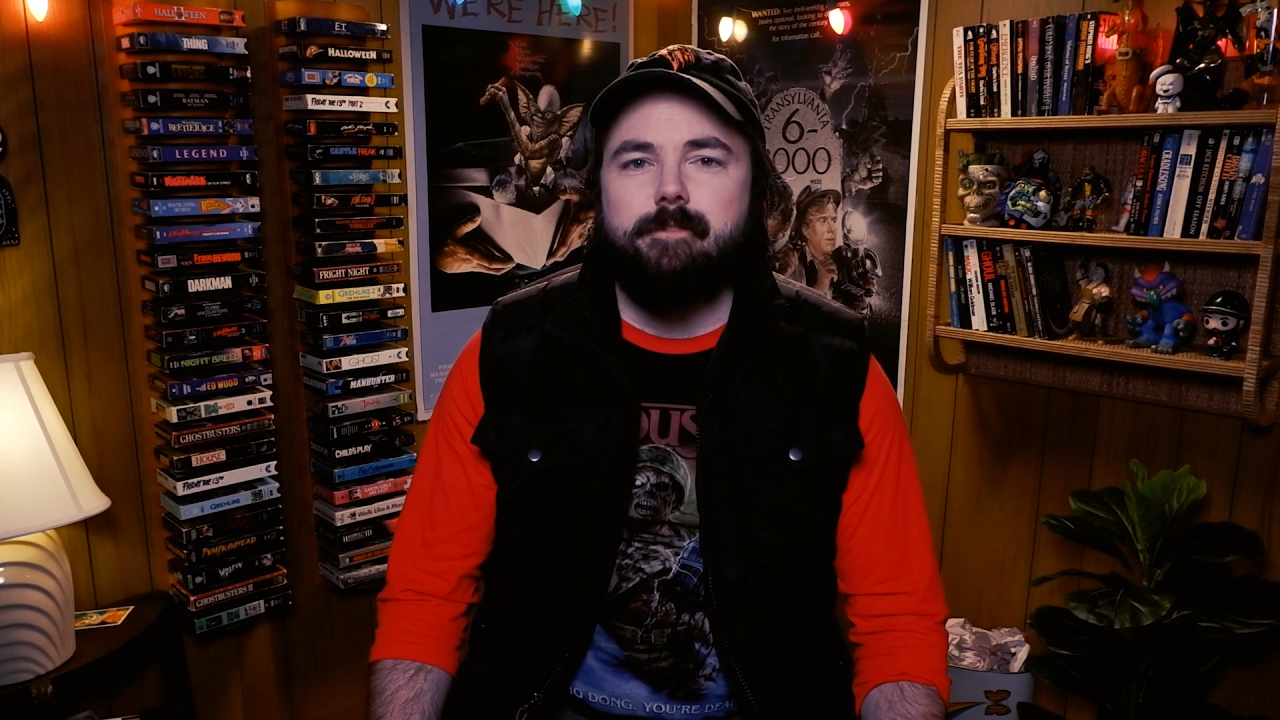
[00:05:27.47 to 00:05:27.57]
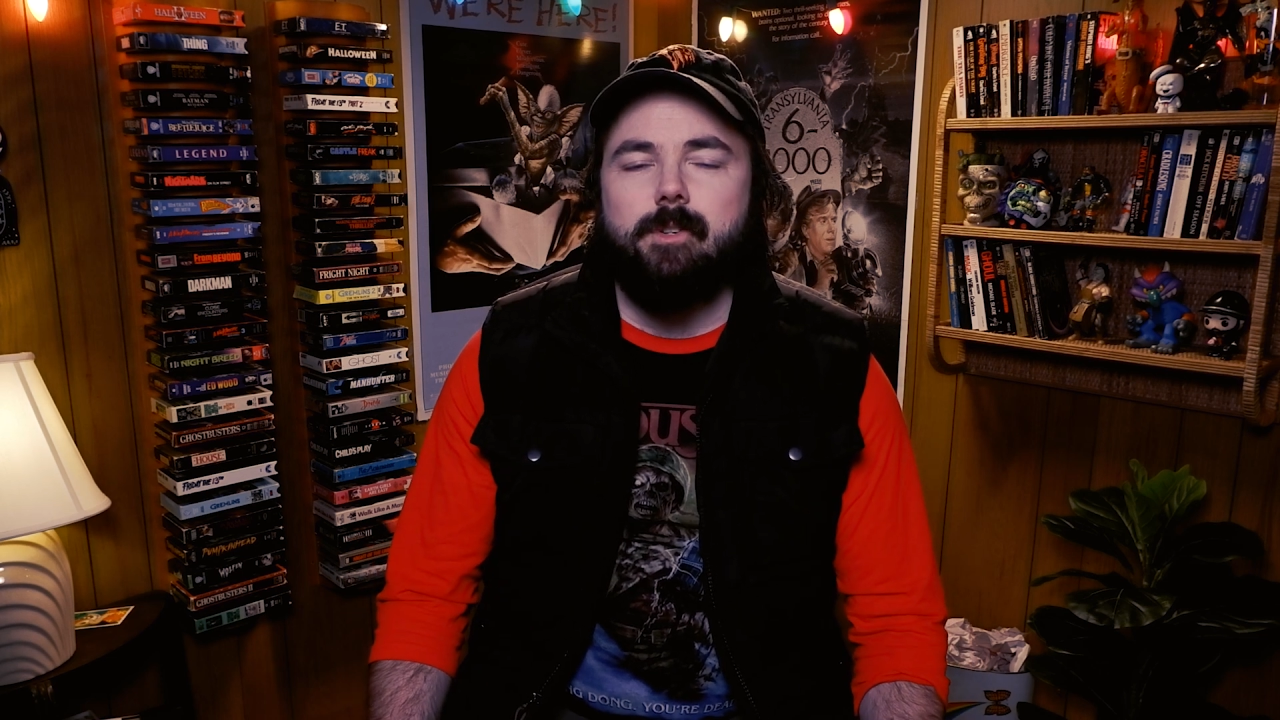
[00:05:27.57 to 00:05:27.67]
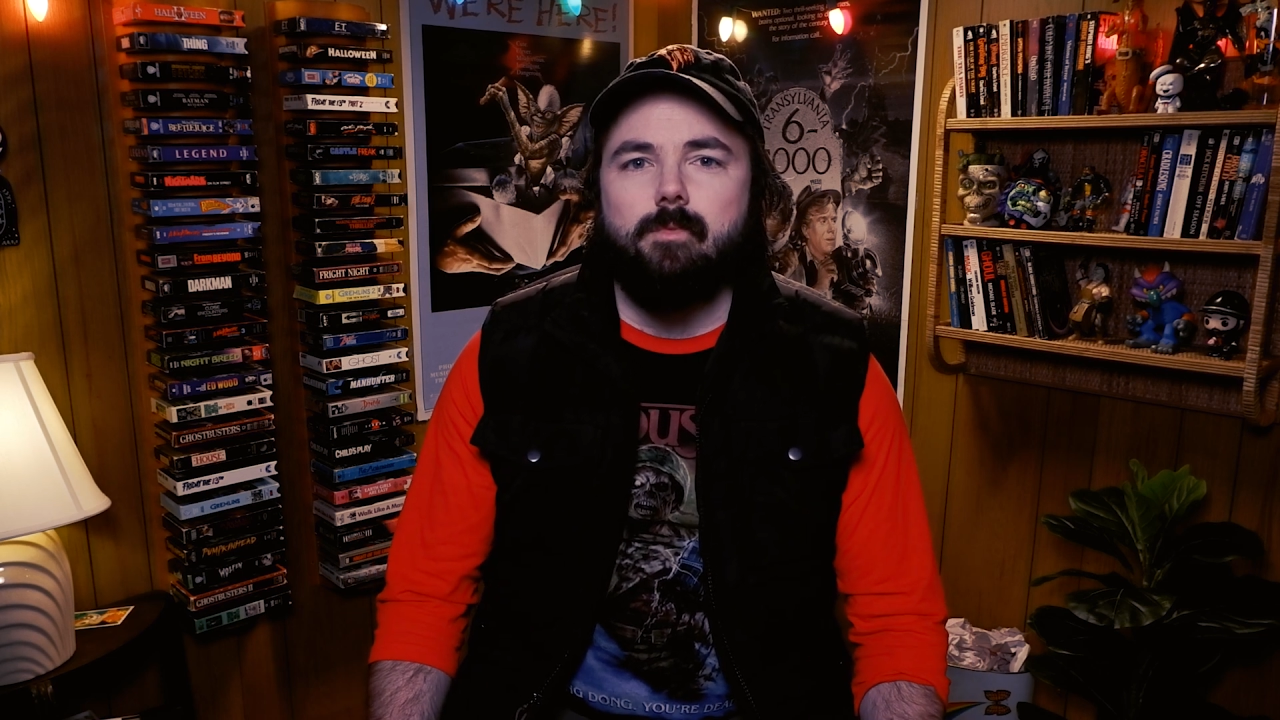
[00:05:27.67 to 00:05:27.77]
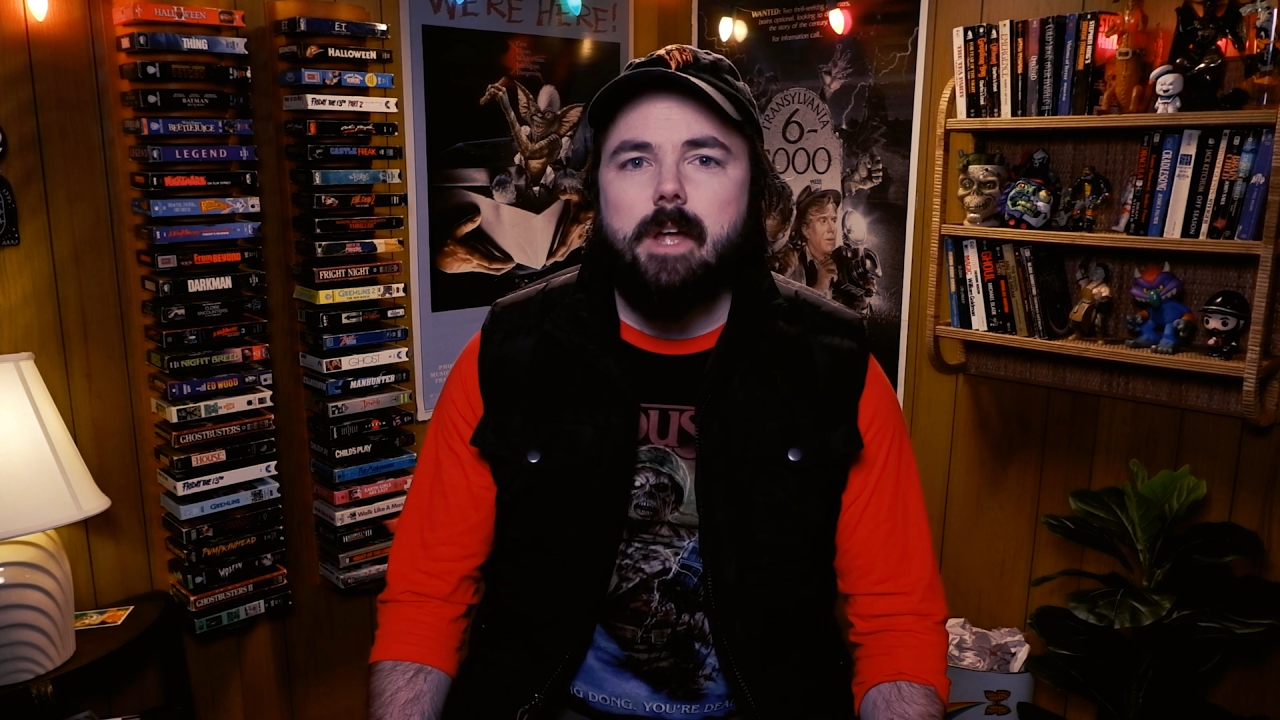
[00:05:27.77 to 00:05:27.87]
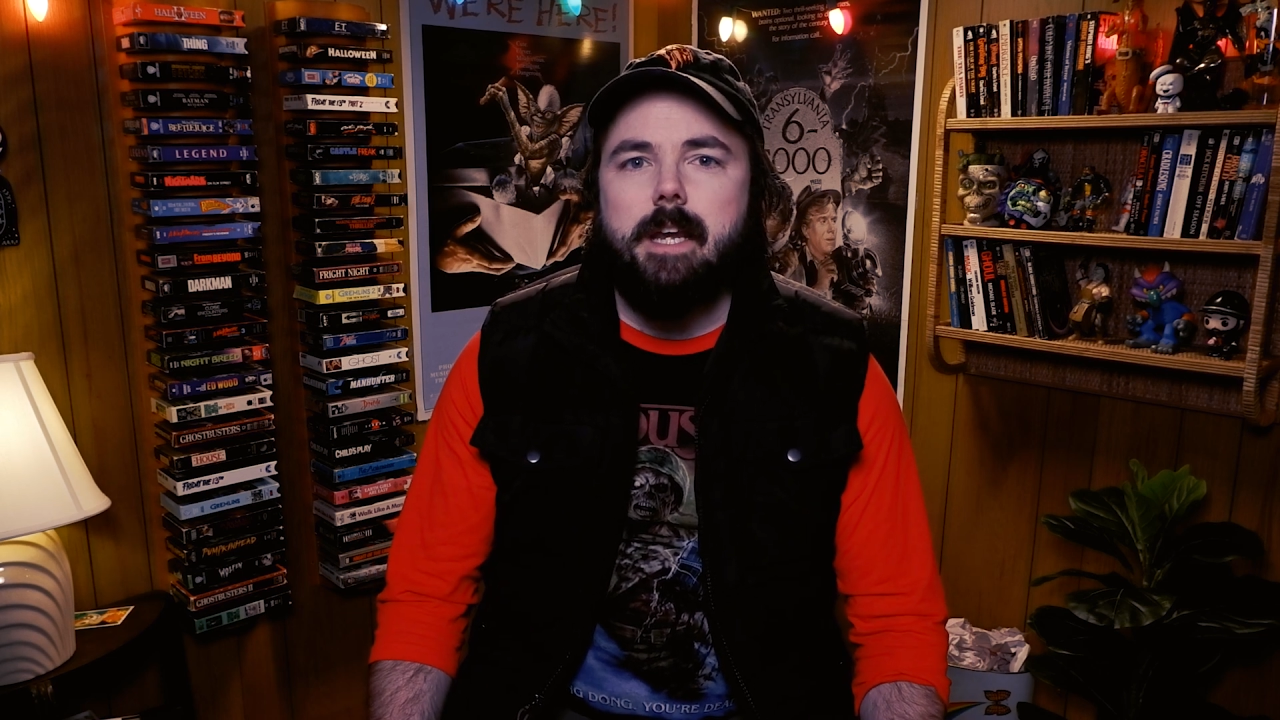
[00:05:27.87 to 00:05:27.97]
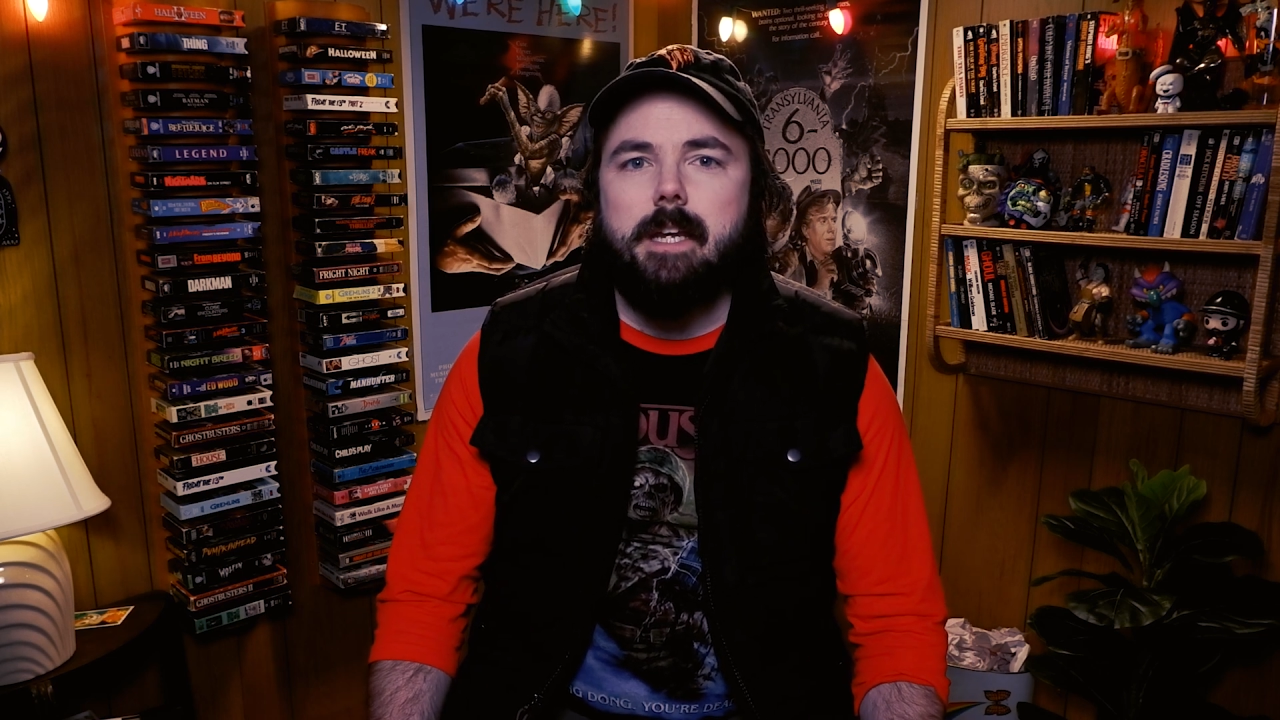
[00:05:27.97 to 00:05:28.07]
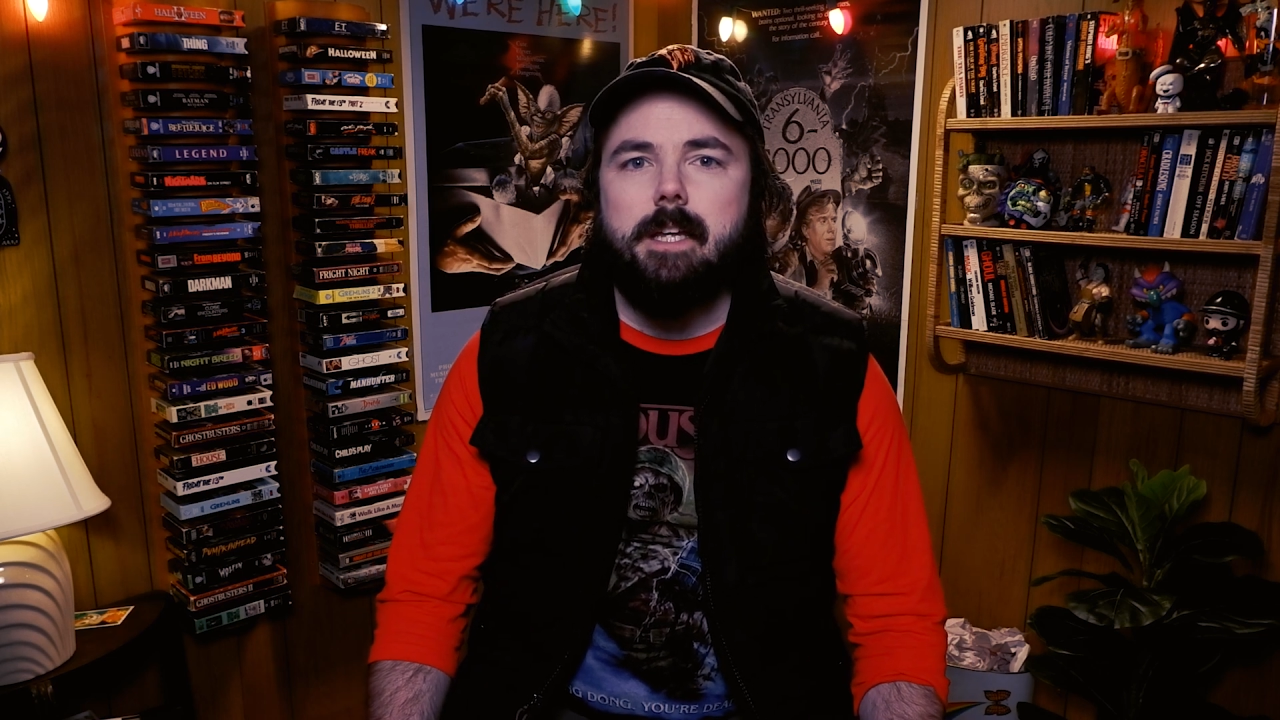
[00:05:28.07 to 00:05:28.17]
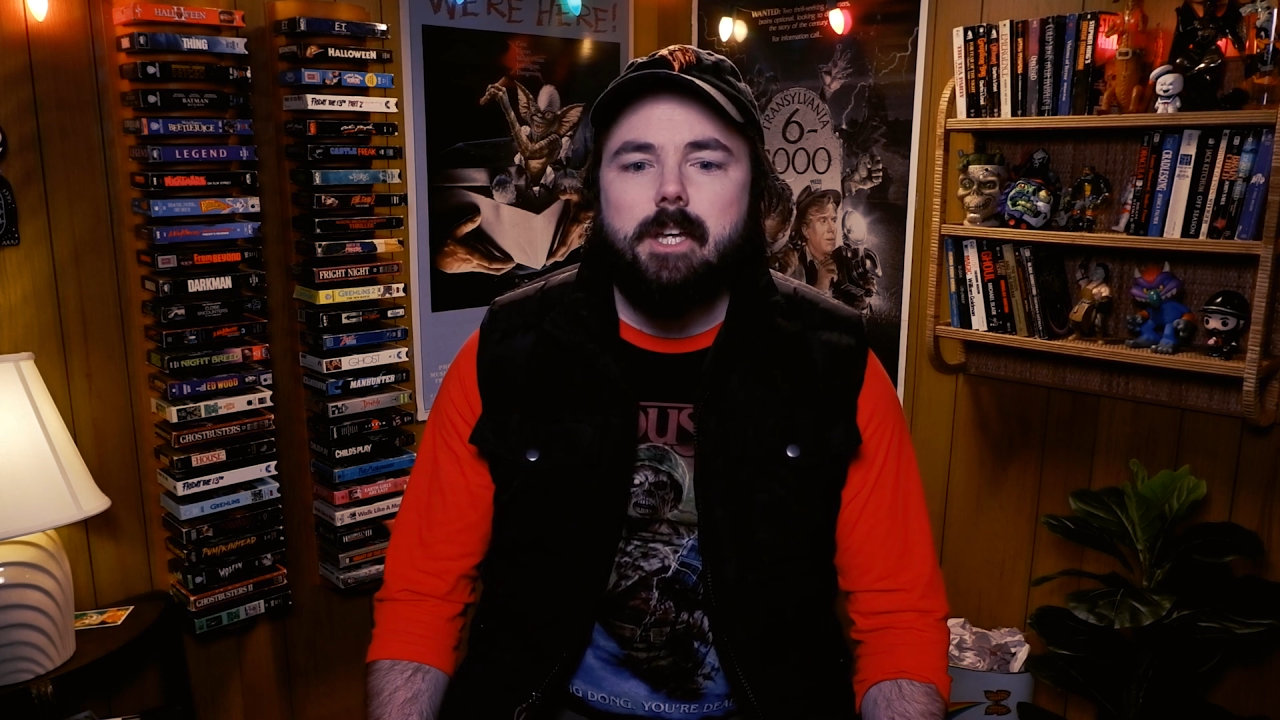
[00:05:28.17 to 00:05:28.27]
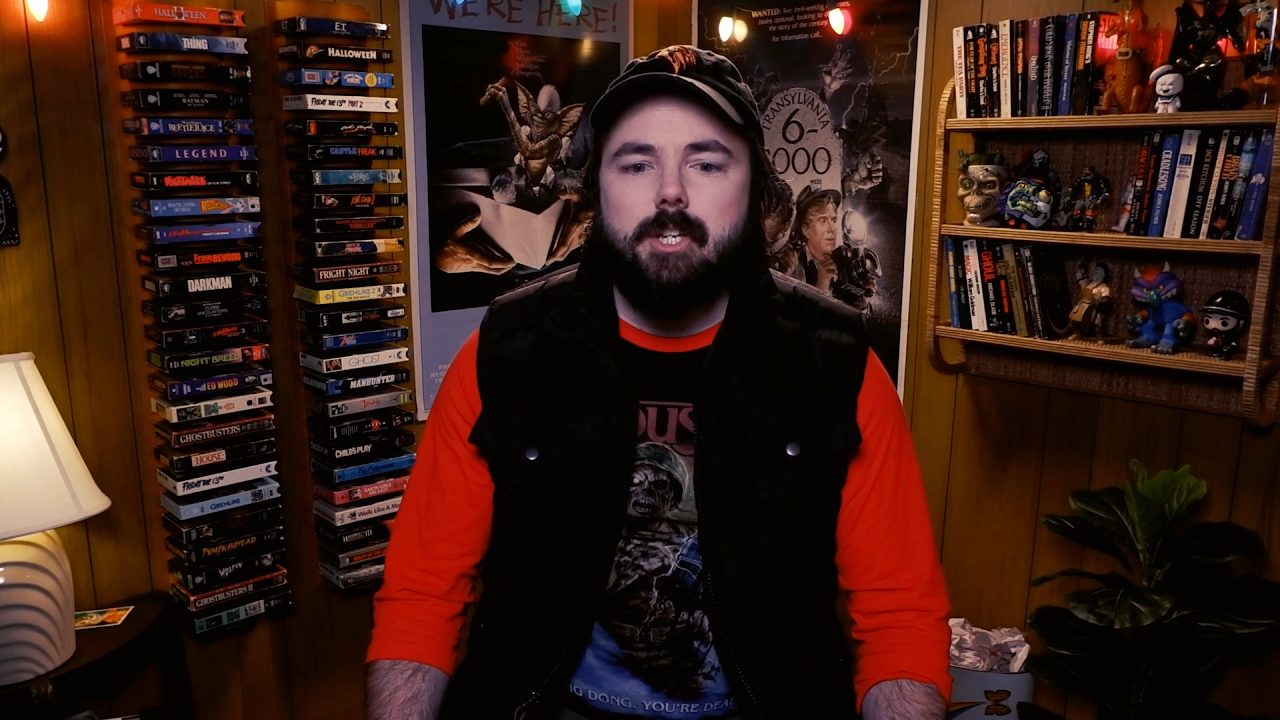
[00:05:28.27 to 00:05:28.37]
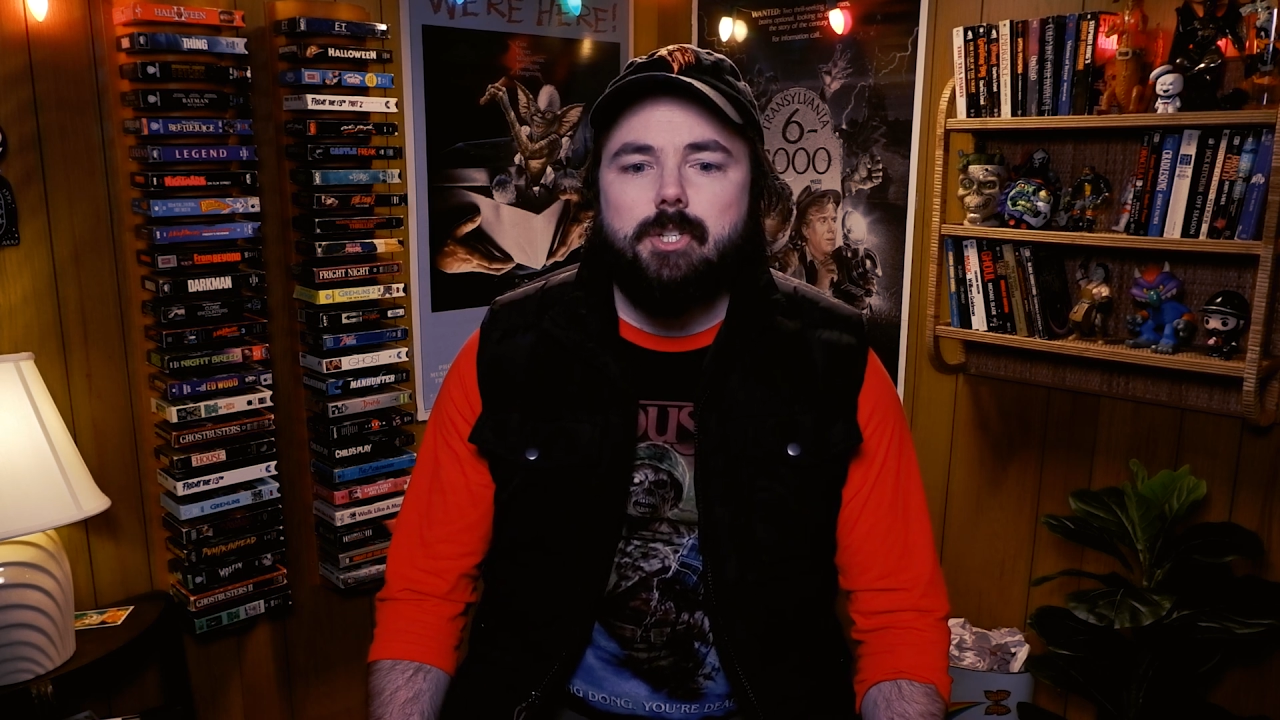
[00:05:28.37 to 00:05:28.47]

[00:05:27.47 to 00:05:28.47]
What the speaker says: feel ready